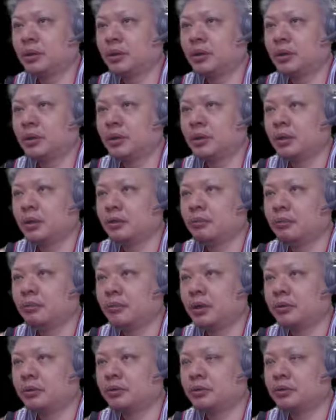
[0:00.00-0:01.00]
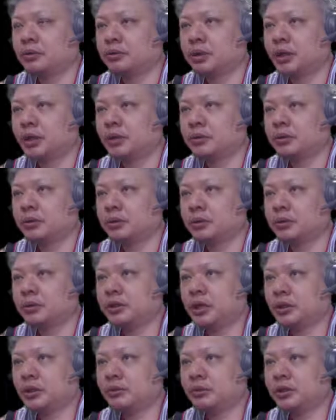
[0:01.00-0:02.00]
Red will try to attack
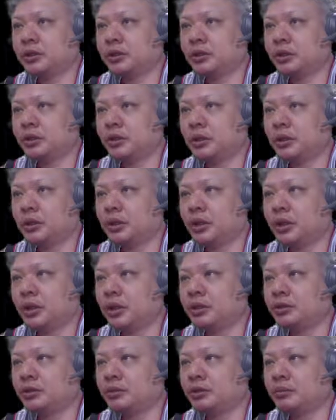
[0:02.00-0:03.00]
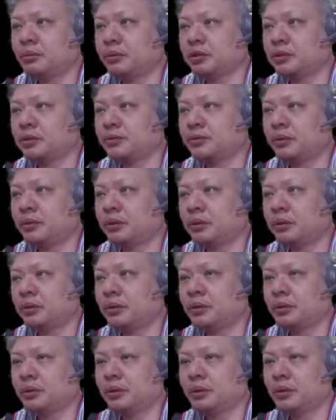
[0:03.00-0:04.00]
with h3 plus 4,
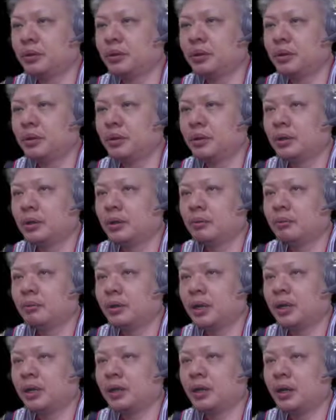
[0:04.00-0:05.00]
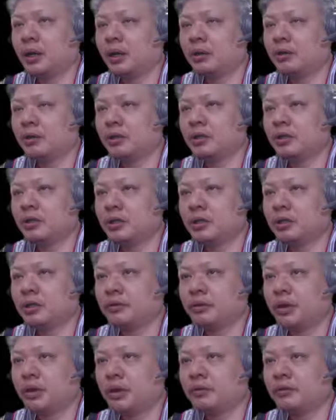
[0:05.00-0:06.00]
but now instead of
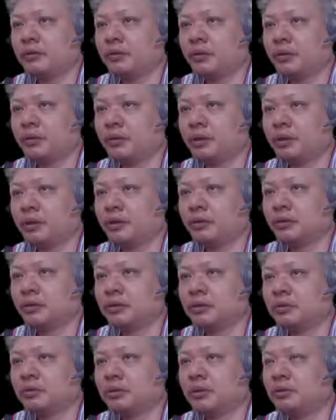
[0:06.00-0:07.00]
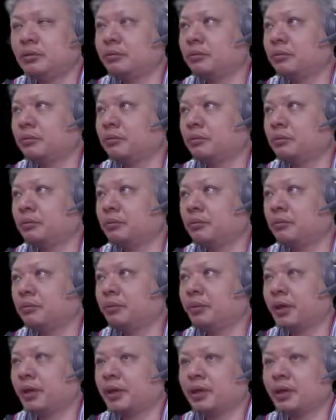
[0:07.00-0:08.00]
r4 equals to 3, black
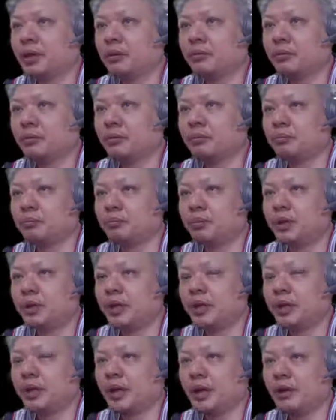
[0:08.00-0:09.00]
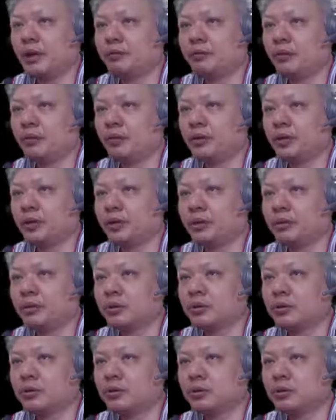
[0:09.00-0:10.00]
would play r4 equals to
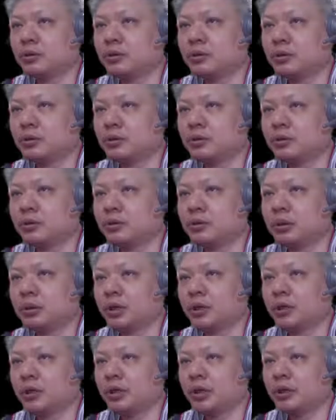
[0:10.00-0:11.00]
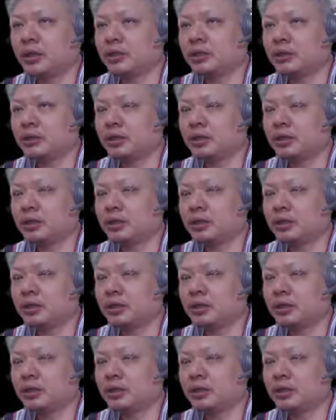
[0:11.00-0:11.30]
2 to attack the